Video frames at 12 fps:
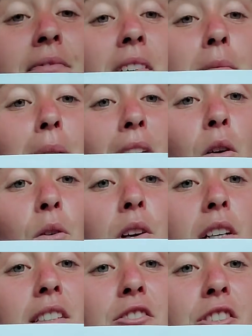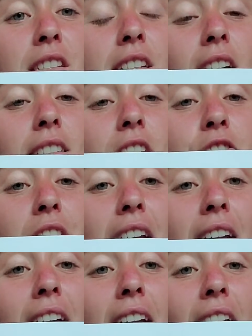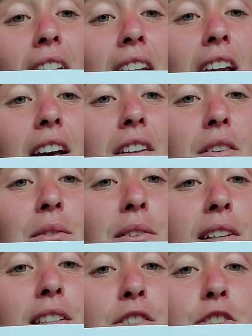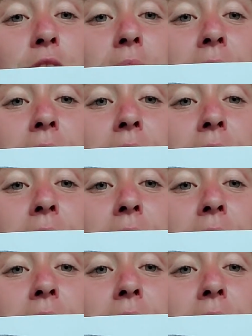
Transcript: My orange is not touching any other orange.